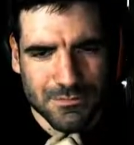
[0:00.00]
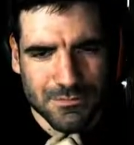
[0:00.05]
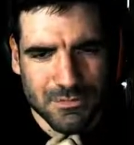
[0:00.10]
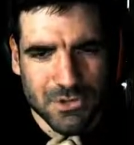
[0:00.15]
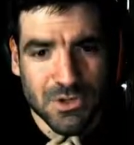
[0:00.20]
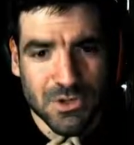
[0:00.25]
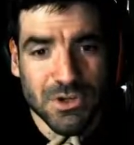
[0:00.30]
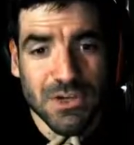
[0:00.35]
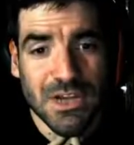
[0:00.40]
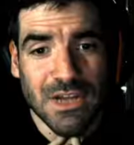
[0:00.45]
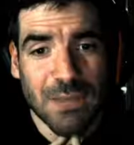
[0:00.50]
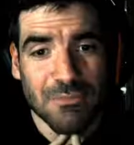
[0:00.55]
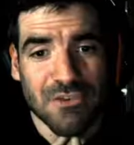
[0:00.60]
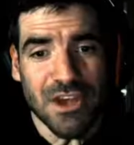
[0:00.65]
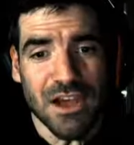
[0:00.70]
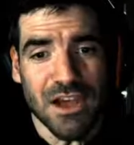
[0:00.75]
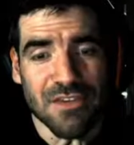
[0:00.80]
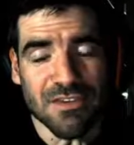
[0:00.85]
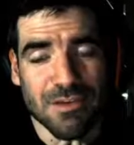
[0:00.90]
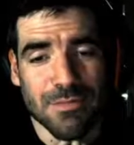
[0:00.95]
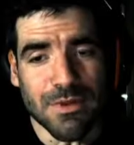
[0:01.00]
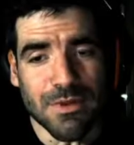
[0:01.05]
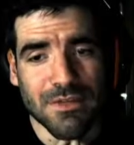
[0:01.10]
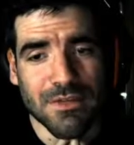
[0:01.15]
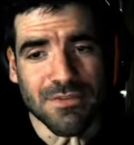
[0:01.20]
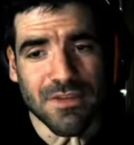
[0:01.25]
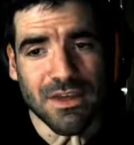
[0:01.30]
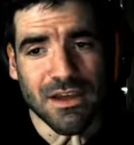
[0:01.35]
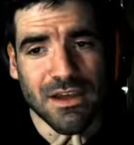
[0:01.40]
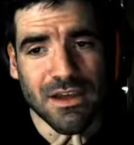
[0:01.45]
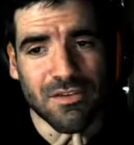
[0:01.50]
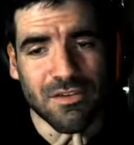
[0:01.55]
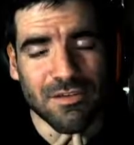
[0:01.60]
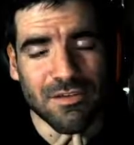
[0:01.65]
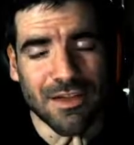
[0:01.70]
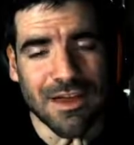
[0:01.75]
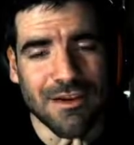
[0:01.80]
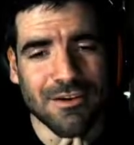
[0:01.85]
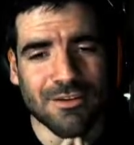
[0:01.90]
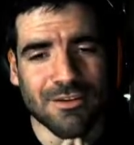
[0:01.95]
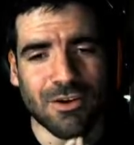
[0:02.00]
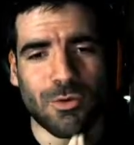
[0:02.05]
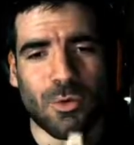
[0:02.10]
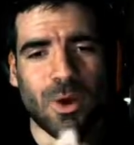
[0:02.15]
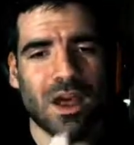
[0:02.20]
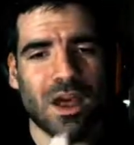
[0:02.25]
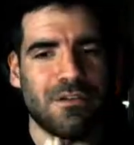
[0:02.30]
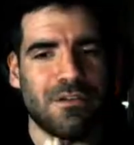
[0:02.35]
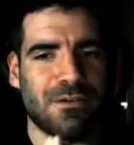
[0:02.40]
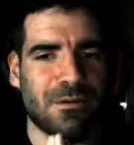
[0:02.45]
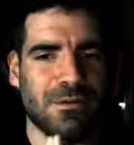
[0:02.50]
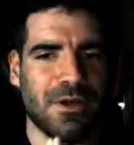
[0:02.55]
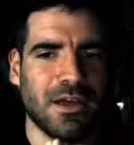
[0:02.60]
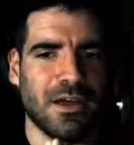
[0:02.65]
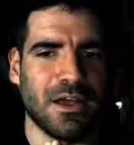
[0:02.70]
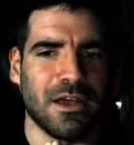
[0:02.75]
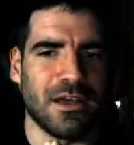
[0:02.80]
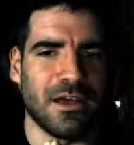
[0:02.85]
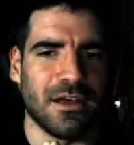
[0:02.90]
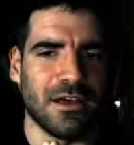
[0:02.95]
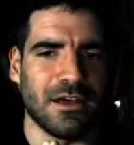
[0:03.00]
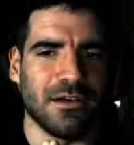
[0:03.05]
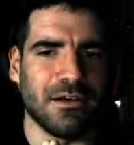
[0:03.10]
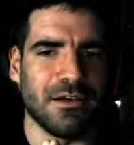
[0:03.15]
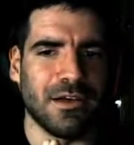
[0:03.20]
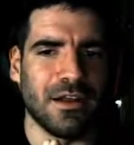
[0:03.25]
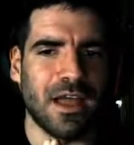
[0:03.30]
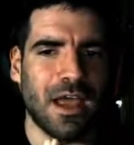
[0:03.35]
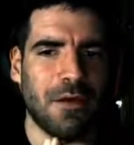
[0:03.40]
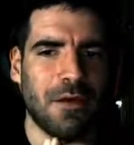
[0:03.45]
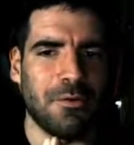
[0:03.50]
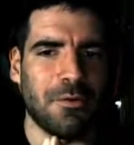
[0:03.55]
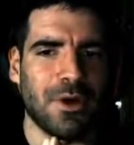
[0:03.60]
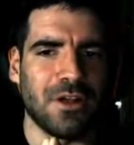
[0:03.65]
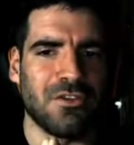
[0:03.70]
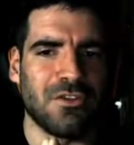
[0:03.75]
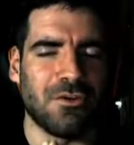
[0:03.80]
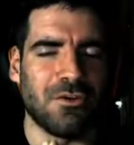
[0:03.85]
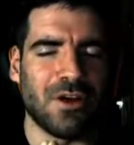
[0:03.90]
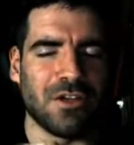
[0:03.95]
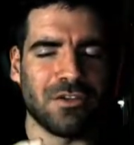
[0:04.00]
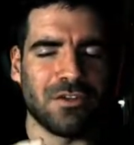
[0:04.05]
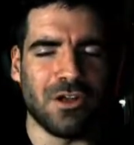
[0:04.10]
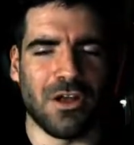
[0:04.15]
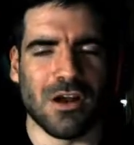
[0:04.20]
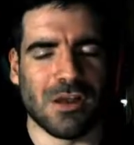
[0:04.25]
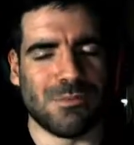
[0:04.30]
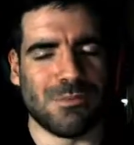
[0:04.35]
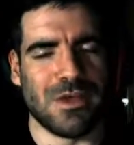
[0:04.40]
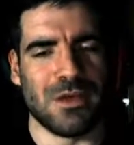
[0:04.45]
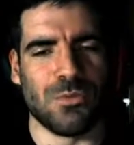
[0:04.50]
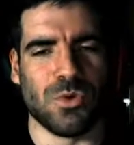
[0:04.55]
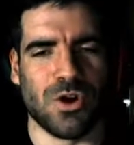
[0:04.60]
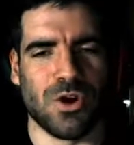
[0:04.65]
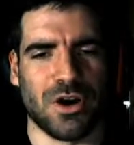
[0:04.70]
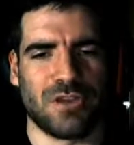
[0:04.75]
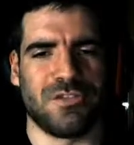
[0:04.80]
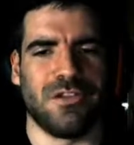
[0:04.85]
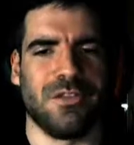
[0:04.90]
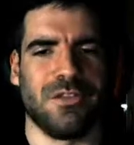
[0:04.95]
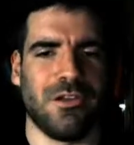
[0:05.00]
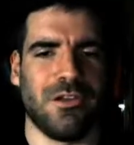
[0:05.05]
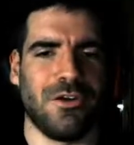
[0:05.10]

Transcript: We could have kept chasing him, but the thing is, he's leading us away from an area where generators are likely being worked on.